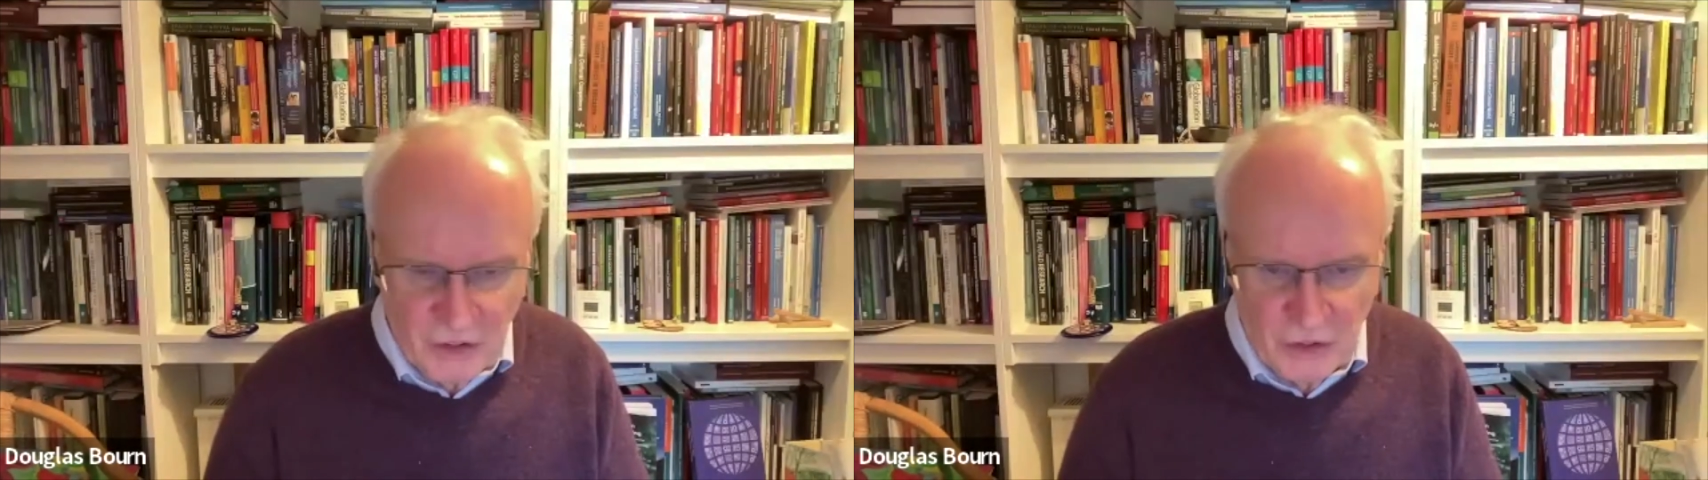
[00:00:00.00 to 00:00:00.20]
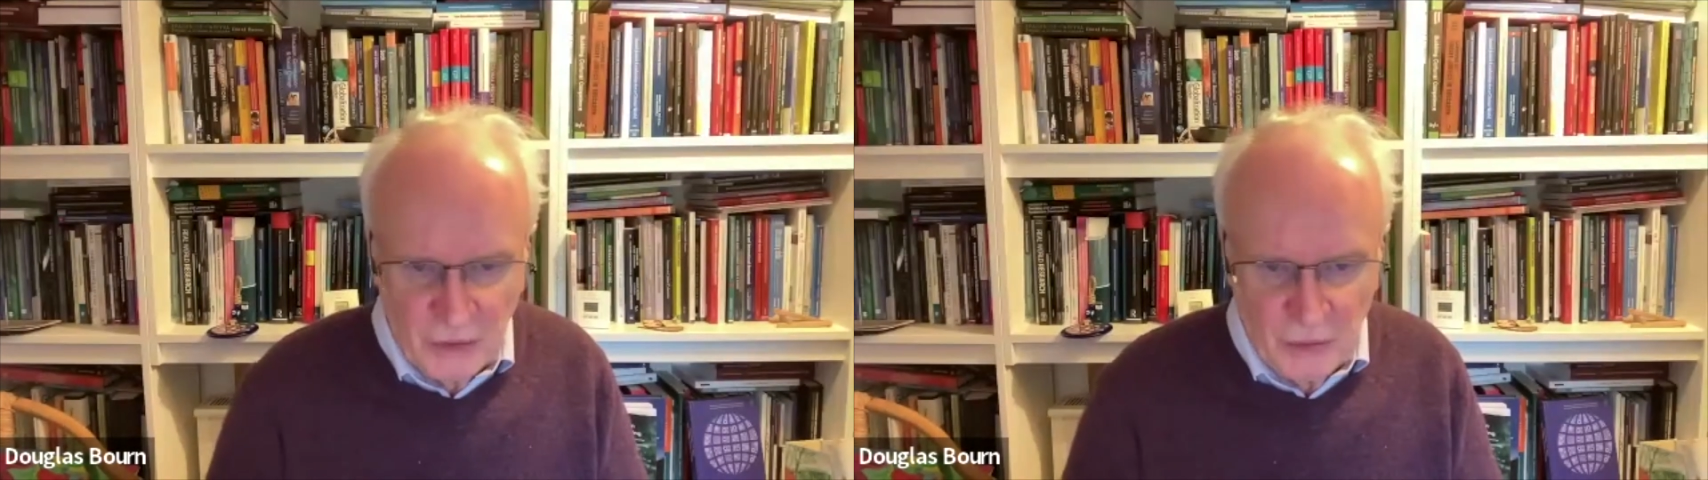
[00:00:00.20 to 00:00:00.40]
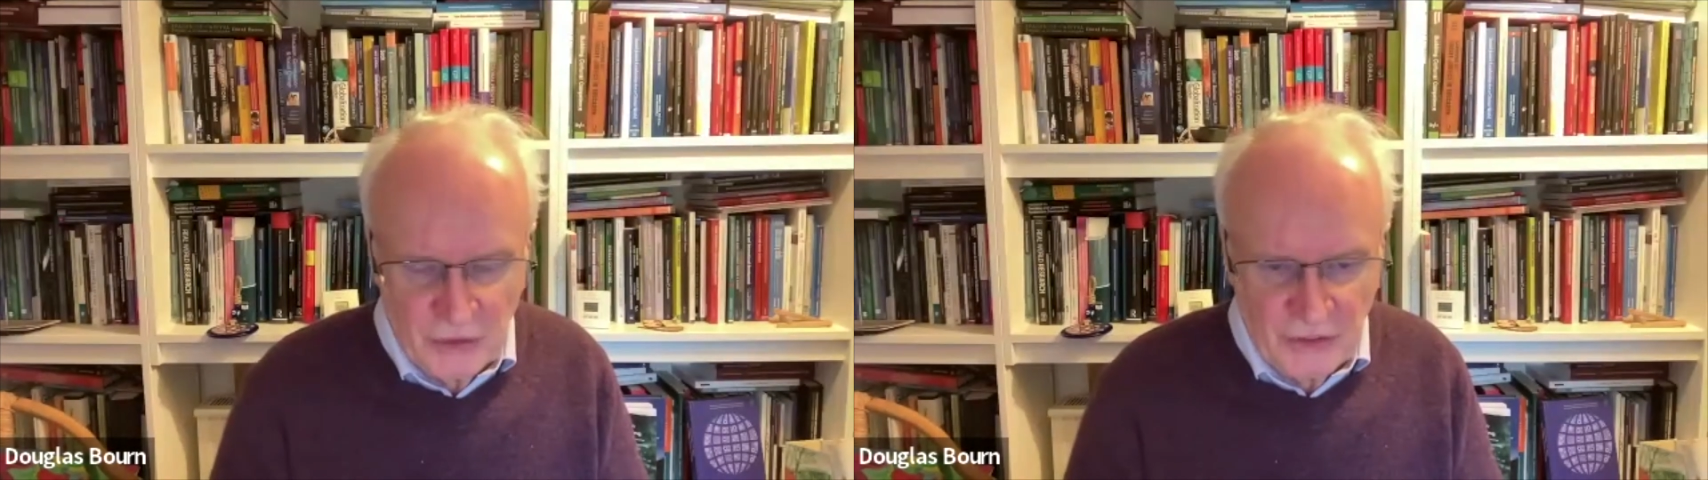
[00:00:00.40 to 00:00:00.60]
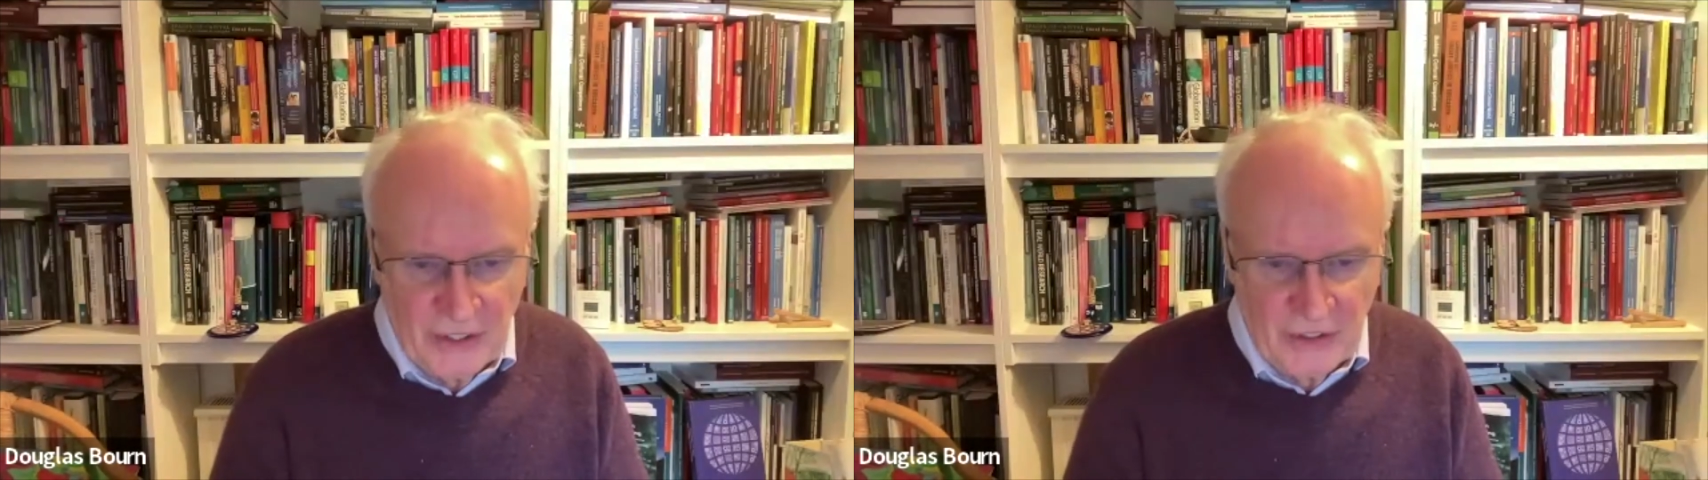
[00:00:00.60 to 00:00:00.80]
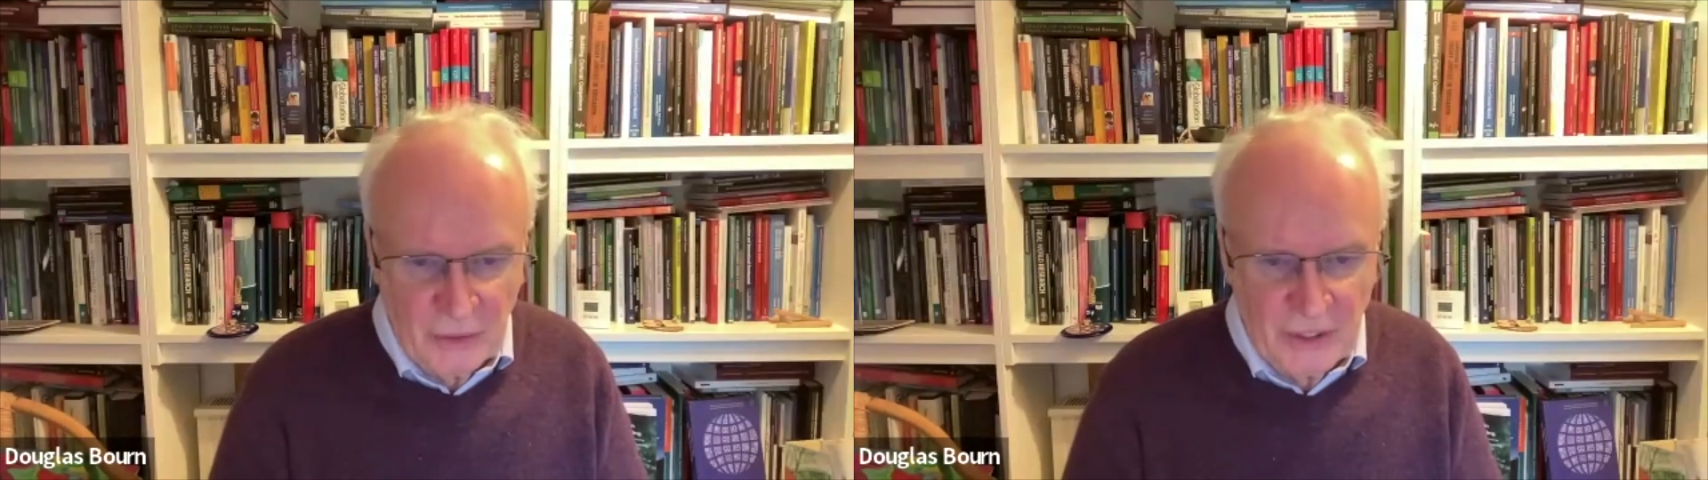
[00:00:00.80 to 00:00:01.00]
schools
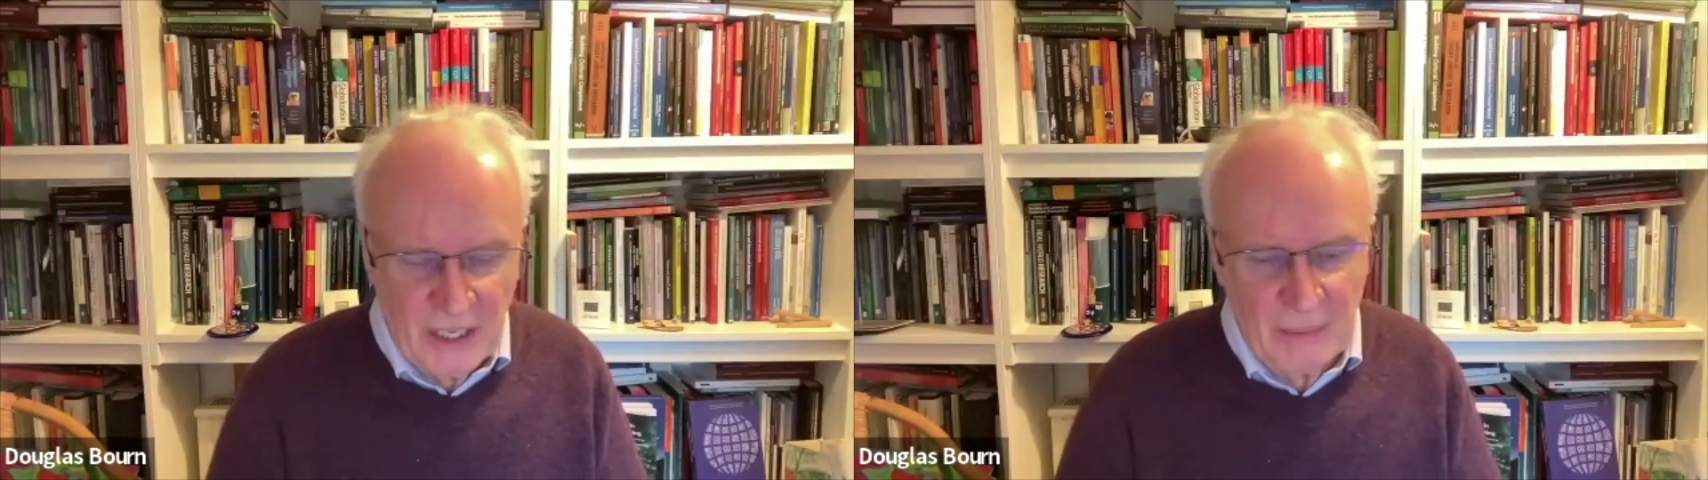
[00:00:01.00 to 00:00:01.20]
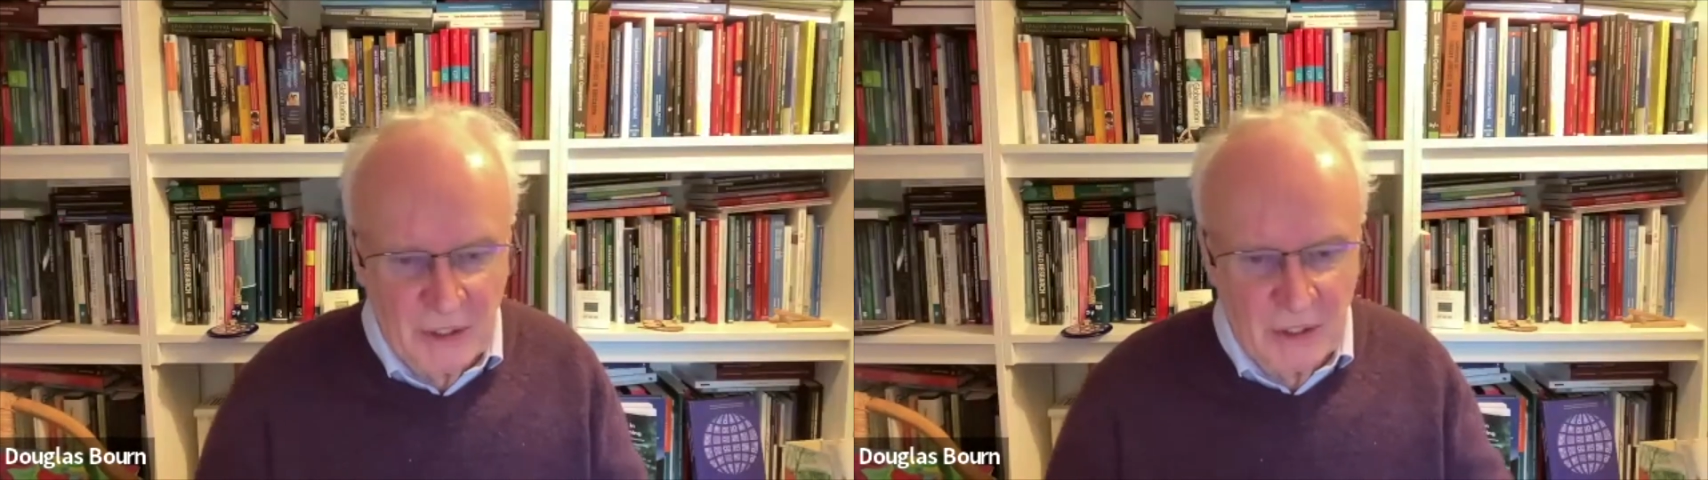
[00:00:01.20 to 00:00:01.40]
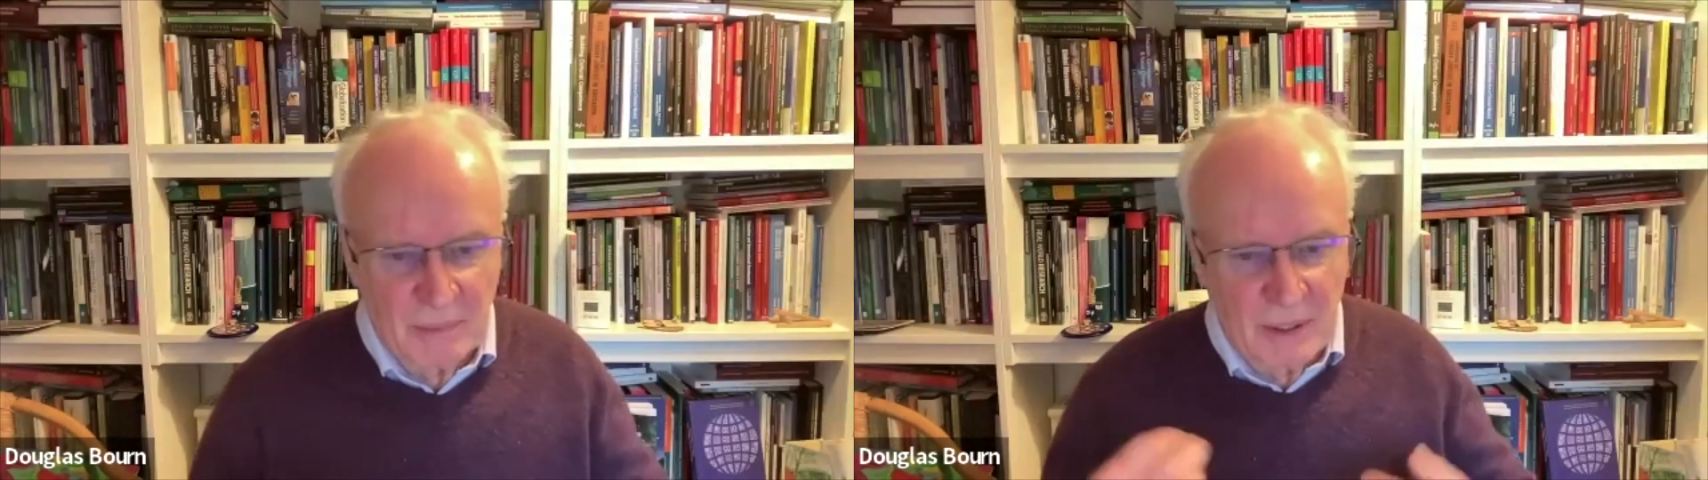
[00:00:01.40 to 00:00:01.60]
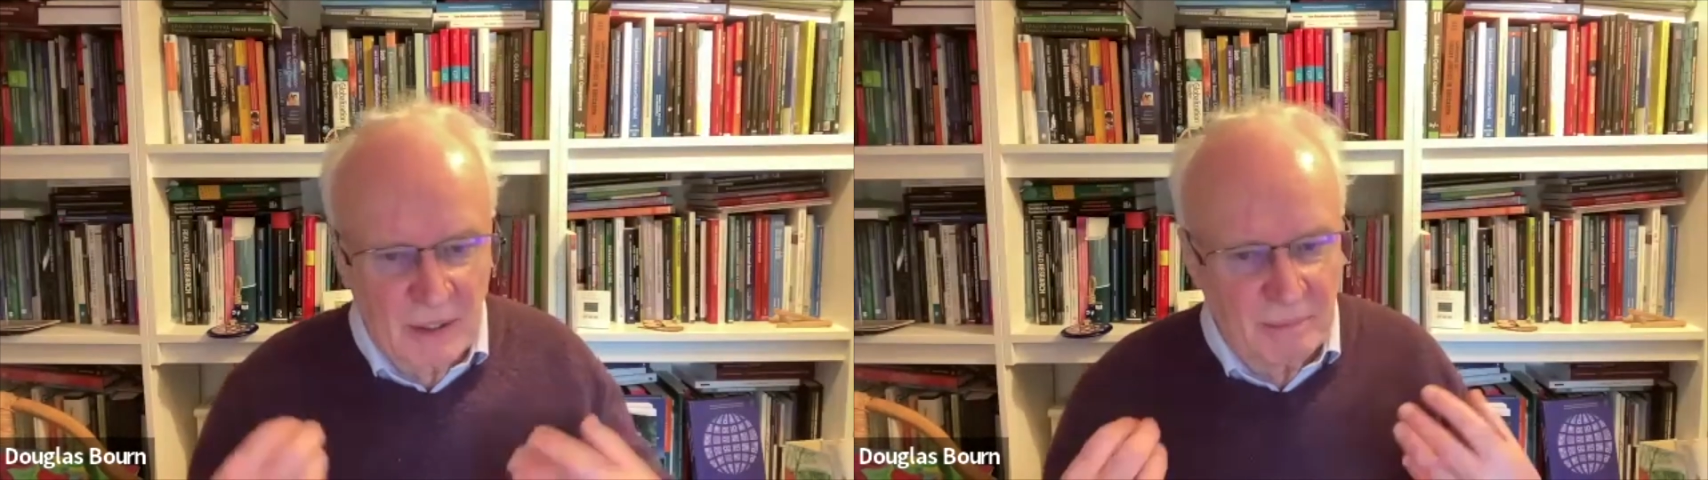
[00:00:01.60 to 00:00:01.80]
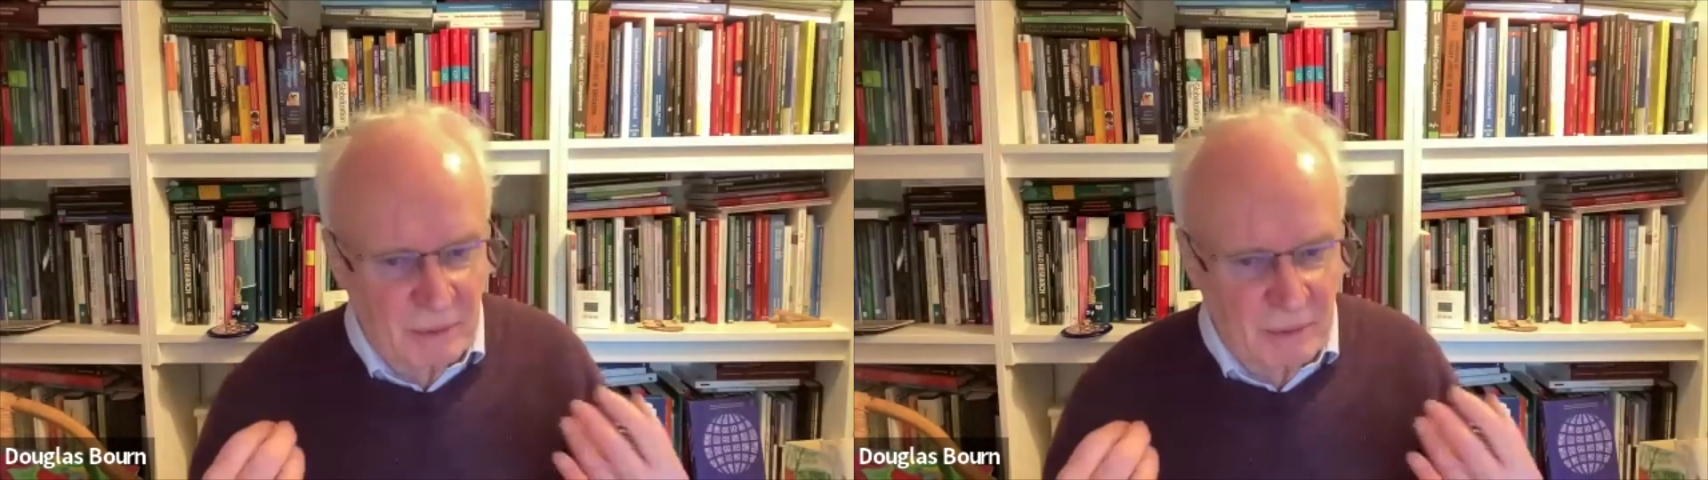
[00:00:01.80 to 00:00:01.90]
throughout the UK, which are